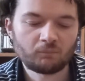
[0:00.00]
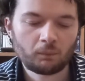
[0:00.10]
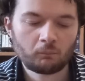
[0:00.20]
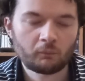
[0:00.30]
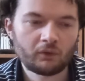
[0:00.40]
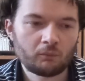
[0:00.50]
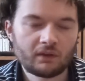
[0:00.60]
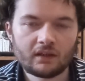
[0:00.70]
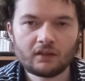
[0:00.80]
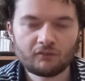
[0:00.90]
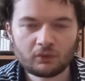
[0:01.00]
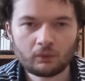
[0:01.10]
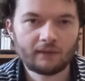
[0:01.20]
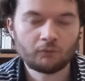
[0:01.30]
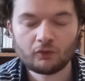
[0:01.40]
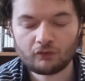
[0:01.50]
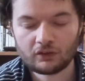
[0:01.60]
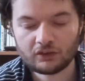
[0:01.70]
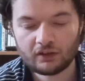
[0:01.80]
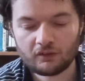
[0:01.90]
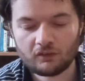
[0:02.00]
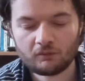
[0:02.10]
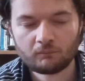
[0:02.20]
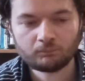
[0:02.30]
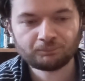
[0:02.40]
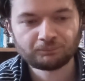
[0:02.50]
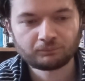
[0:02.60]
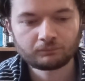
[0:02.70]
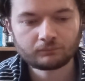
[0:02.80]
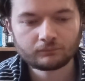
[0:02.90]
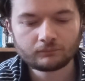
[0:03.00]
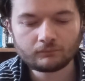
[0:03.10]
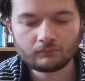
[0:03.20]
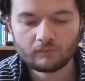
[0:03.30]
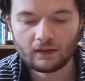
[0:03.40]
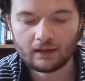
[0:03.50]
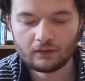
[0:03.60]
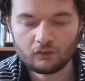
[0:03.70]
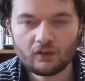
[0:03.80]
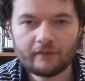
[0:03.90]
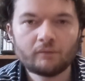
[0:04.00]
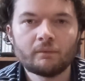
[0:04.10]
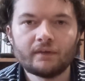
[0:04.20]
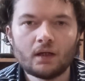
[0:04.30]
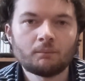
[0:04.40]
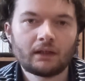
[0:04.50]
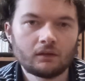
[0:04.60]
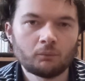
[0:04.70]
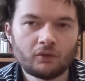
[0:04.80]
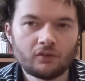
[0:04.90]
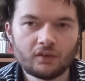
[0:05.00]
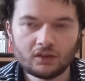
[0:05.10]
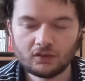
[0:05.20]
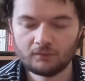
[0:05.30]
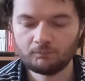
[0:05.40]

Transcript: whether it be an individual game or a franchise, and just have them in that immaculate presentation.